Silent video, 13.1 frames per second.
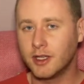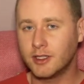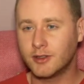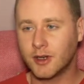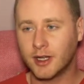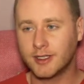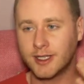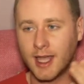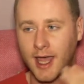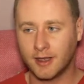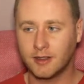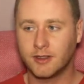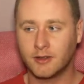she tries
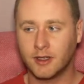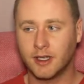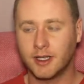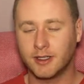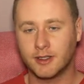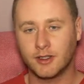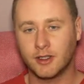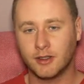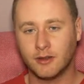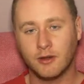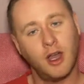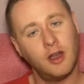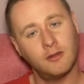to enter it
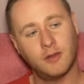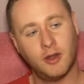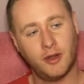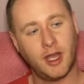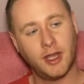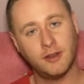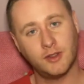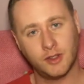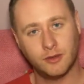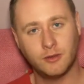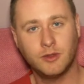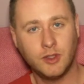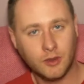into, oh, okay,
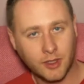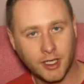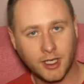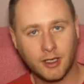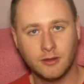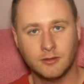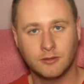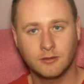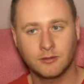so you're here,